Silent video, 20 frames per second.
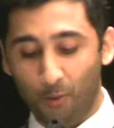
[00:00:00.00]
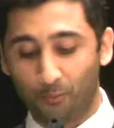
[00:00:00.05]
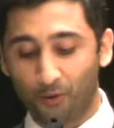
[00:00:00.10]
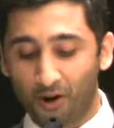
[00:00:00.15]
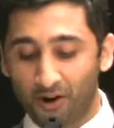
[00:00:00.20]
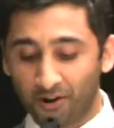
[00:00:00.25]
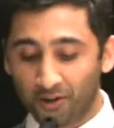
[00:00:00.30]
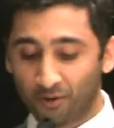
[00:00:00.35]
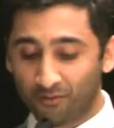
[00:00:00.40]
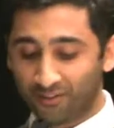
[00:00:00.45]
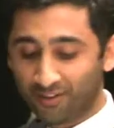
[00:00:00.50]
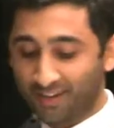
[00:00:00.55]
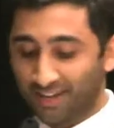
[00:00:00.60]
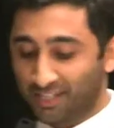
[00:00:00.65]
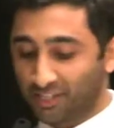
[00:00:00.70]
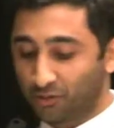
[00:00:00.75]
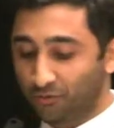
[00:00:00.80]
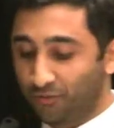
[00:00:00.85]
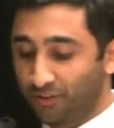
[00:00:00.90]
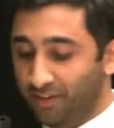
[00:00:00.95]
Our priority over the
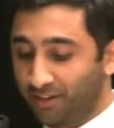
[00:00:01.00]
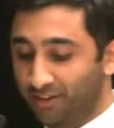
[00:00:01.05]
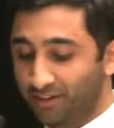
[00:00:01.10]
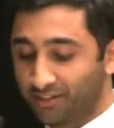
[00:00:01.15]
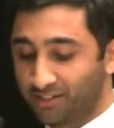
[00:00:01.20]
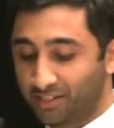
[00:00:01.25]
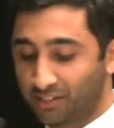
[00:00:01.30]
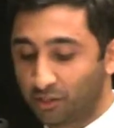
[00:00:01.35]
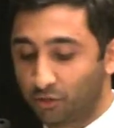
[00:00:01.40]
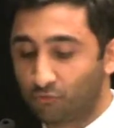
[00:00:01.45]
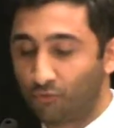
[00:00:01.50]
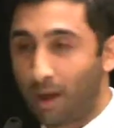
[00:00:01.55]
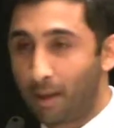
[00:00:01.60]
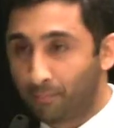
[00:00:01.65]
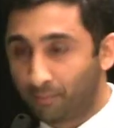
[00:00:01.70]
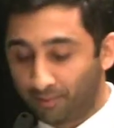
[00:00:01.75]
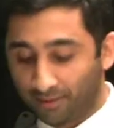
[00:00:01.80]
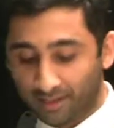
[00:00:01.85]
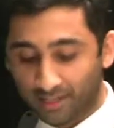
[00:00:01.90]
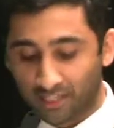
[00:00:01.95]
next 3 years is to
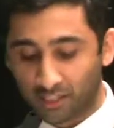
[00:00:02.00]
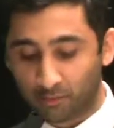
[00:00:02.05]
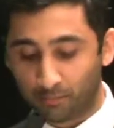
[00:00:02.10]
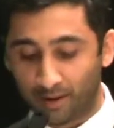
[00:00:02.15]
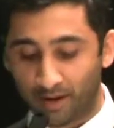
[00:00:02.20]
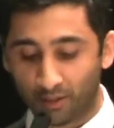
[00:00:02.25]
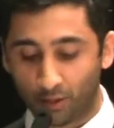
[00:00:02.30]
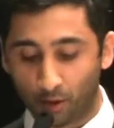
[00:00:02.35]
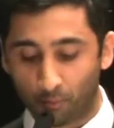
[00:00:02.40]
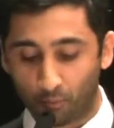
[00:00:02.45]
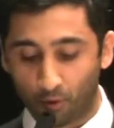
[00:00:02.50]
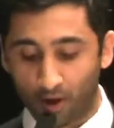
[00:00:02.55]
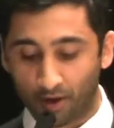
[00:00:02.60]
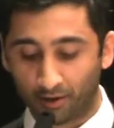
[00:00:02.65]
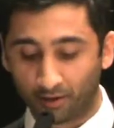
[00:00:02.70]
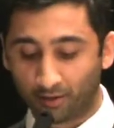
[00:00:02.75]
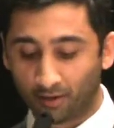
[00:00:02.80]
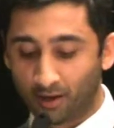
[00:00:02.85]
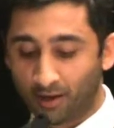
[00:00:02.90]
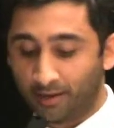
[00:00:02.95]
rapidly expand our
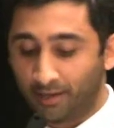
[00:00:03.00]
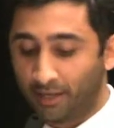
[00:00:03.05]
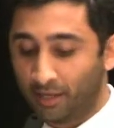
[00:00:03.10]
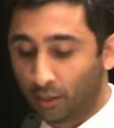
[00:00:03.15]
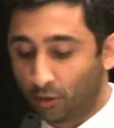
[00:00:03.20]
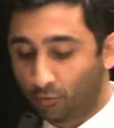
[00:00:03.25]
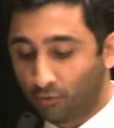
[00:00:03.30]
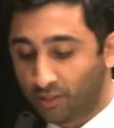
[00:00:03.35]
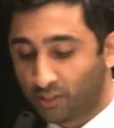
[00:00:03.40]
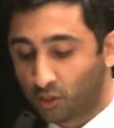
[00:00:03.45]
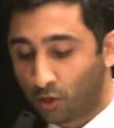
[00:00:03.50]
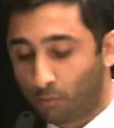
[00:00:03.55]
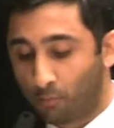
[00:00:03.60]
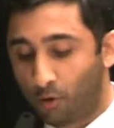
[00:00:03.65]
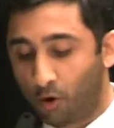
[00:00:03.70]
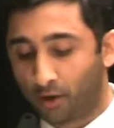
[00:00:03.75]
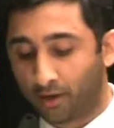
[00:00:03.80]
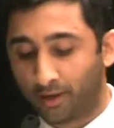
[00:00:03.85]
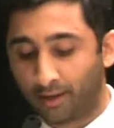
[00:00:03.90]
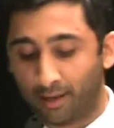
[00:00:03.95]
product line, increase our
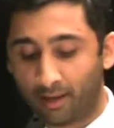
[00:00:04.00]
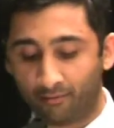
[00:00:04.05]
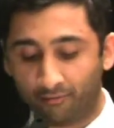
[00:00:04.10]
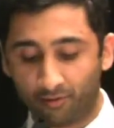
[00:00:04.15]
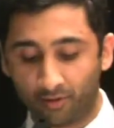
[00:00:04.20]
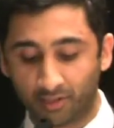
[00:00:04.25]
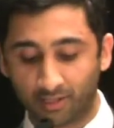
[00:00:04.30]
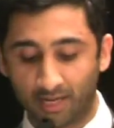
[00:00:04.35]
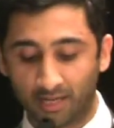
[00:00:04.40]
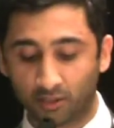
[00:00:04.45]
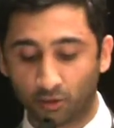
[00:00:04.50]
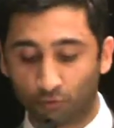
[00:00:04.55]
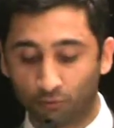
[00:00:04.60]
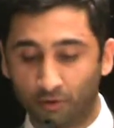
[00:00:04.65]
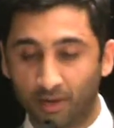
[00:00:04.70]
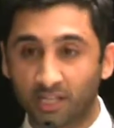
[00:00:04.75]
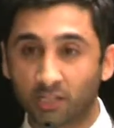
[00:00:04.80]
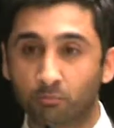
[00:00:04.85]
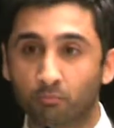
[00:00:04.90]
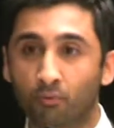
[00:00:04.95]
marketing efforts, and to
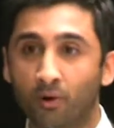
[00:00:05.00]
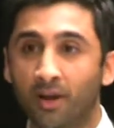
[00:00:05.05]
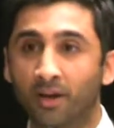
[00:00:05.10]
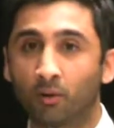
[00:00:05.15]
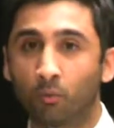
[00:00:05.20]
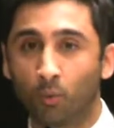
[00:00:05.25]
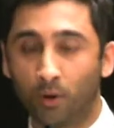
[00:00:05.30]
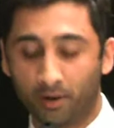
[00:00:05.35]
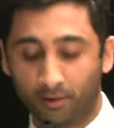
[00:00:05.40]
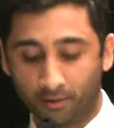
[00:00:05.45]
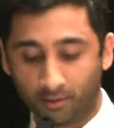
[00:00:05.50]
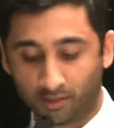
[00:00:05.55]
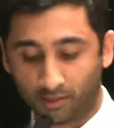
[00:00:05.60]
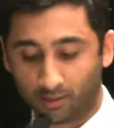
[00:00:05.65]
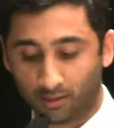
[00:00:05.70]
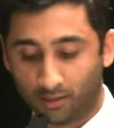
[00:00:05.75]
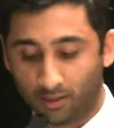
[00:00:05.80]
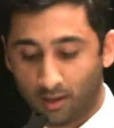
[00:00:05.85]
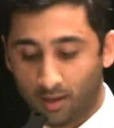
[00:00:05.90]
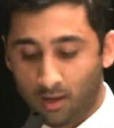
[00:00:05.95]
raise brand awareness.
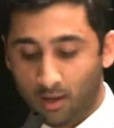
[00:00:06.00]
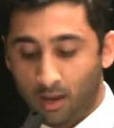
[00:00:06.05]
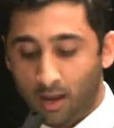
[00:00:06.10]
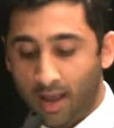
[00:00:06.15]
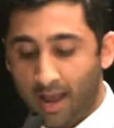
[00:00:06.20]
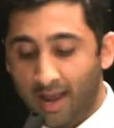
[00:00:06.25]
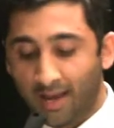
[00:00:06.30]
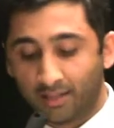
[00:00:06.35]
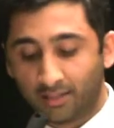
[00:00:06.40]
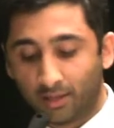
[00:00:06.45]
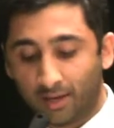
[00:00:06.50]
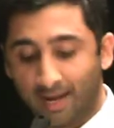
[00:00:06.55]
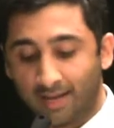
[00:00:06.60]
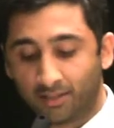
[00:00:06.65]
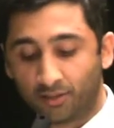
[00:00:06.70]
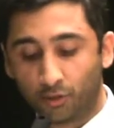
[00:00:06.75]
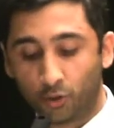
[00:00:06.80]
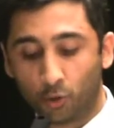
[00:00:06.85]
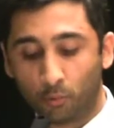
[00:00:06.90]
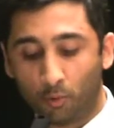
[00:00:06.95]
and to
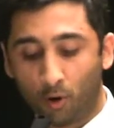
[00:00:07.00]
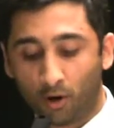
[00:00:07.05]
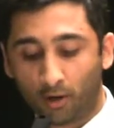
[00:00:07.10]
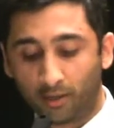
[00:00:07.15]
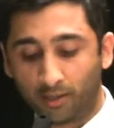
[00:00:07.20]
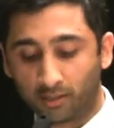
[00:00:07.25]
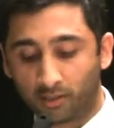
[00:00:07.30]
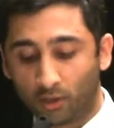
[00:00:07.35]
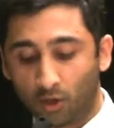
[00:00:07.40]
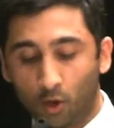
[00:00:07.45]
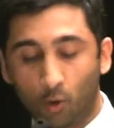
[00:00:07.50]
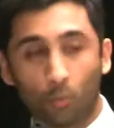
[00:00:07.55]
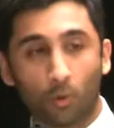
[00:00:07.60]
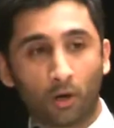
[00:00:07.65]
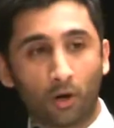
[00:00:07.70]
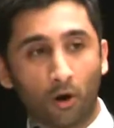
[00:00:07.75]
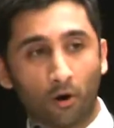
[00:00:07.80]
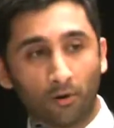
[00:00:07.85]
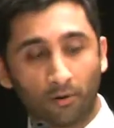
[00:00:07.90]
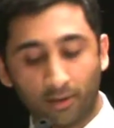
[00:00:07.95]
enter new markets.
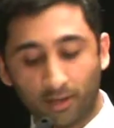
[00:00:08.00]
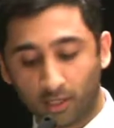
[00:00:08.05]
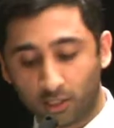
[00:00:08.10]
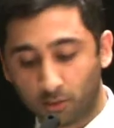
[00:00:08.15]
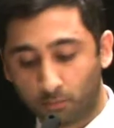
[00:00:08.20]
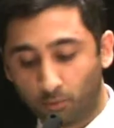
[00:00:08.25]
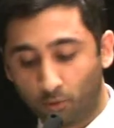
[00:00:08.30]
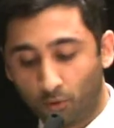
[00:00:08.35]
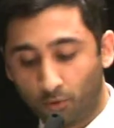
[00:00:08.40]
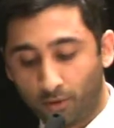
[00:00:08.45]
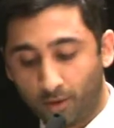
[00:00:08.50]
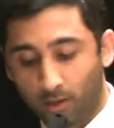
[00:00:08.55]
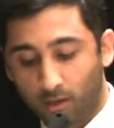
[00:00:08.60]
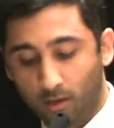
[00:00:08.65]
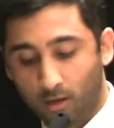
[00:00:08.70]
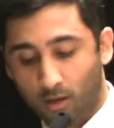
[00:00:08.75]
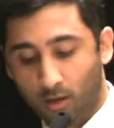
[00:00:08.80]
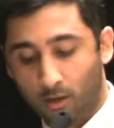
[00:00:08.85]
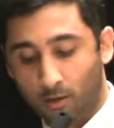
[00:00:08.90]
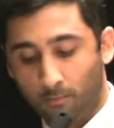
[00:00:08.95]
We're currently exploring
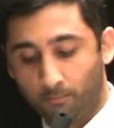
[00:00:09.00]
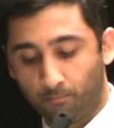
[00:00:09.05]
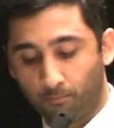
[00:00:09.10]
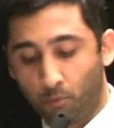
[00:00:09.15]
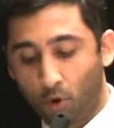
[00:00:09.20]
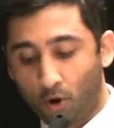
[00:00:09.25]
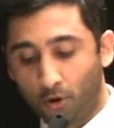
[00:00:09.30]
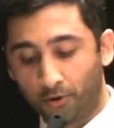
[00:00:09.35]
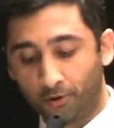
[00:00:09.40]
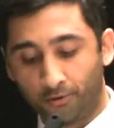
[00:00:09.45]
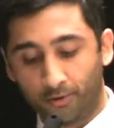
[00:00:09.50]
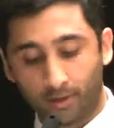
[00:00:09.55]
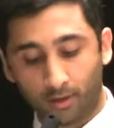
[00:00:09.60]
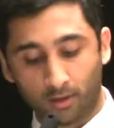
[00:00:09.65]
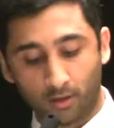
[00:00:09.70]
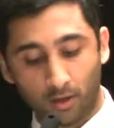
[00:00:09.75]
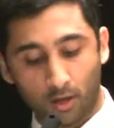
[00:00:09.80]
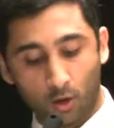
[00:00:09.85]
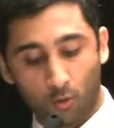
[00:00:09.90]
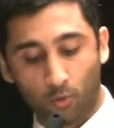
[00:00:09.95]

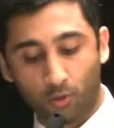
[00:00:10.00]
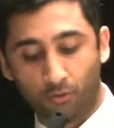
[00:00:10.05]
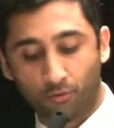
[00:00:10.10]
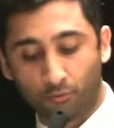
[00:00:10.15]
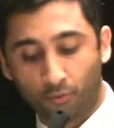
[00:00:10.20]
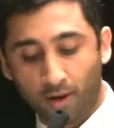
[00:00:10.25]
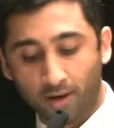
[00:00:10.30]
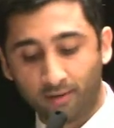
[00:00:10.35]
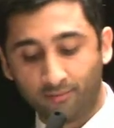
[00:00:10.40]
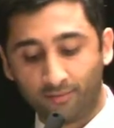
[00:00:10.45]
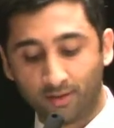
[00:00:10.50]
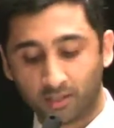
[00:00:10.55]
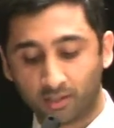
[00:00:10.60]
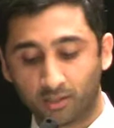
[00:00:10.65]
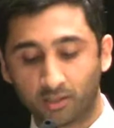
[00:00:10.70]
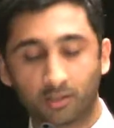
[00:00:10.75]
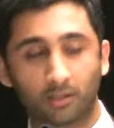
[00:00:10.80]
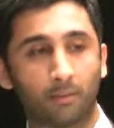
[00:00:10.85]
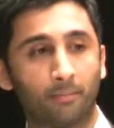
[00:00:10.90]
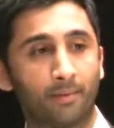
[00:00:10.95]
partnering with the right
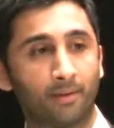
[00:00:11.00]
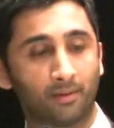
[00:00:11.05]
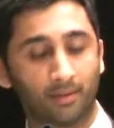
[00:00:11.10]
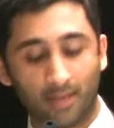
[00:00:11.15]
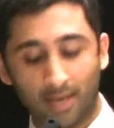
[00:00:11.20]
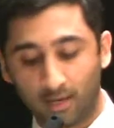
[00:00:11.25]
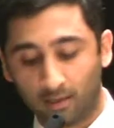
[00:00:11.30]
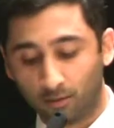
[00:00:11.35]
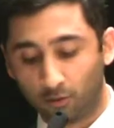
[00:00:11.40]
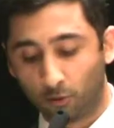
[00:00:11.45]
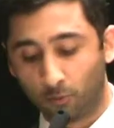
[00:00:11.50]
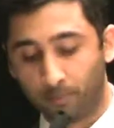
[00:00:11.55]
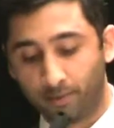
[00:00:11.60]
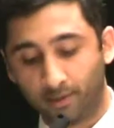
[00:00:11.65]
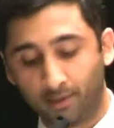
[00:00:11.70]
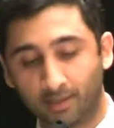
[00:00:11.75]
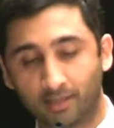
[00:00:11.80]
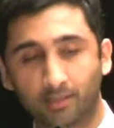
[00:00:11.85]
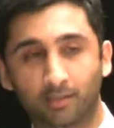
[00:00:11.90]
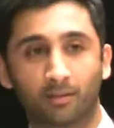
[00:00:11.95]
investors to take Little
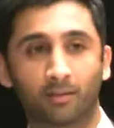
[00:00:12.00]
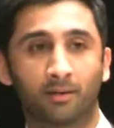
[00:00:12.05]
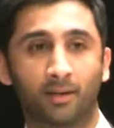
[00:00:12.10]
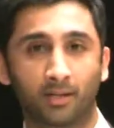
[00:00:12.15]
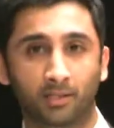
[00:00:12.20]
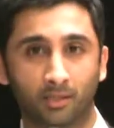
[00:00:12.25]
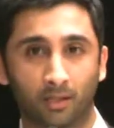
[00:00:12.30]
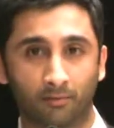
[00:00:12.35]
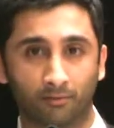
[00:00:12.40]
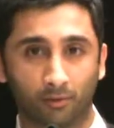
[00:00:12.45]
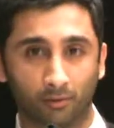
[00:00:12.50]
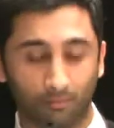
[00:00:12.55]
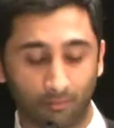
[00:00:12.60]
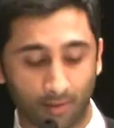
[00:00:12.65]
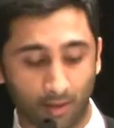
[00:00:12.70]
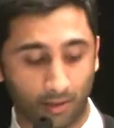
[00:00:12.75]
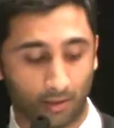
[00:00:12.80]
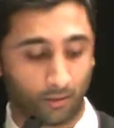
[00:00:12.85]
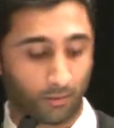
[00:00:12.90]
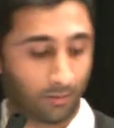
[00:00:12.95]
Big Kids to the next level.
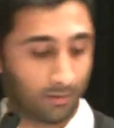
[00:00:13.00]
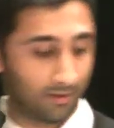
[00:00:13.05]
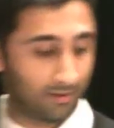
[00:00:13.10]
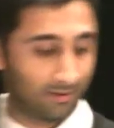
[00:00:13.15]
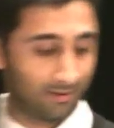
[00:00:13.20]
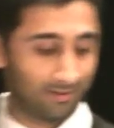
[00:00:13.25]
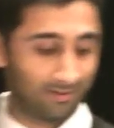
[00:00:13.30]
Thank you.